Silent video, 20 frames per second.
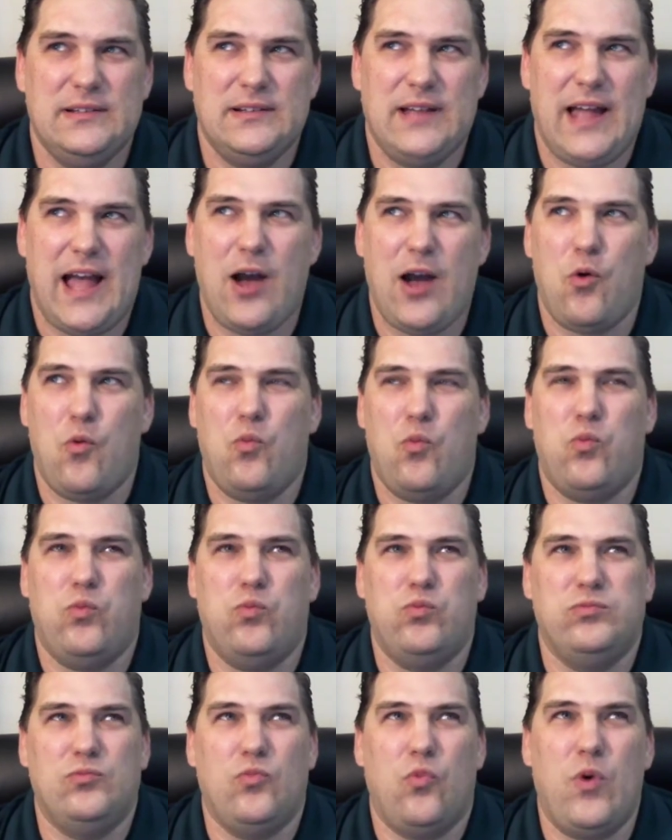how
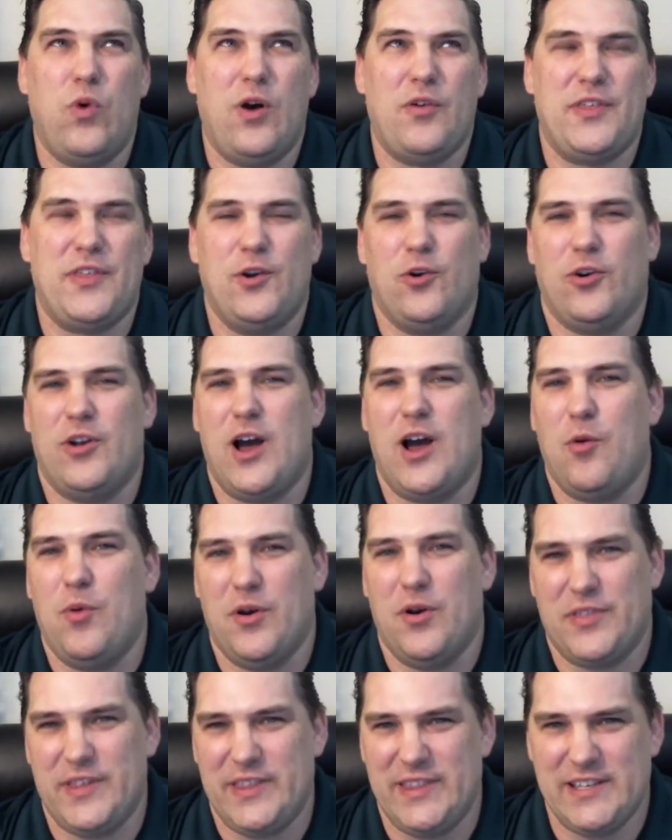wealthy or not
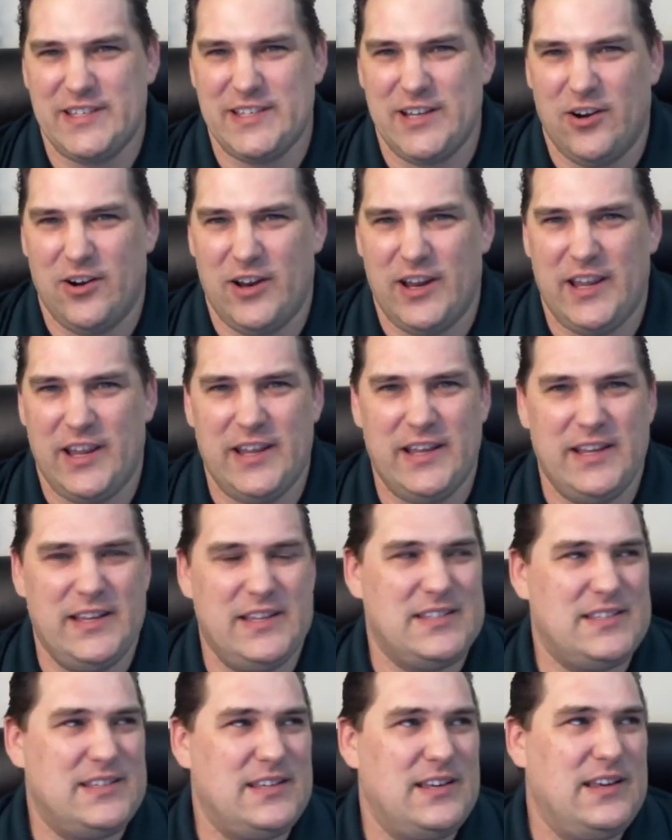wealthy this area
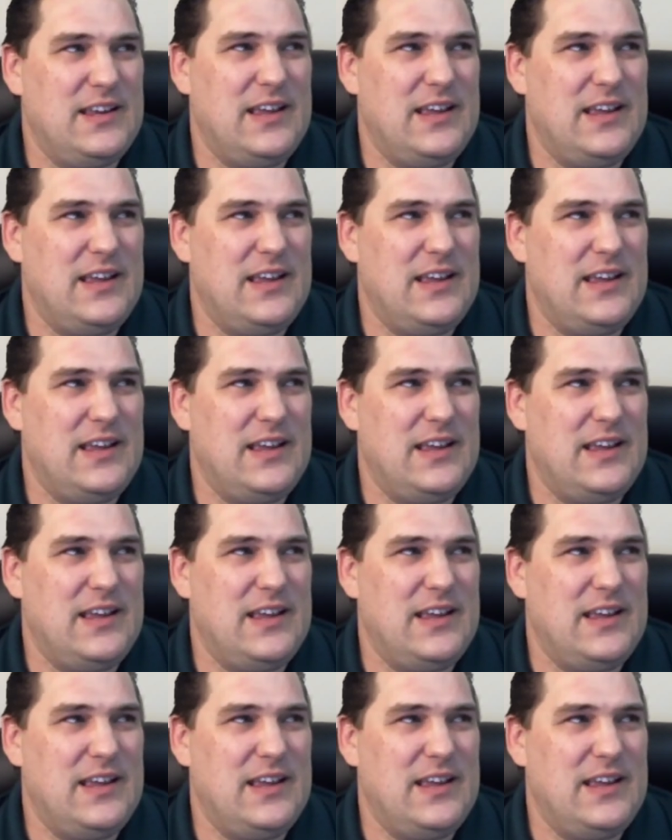is.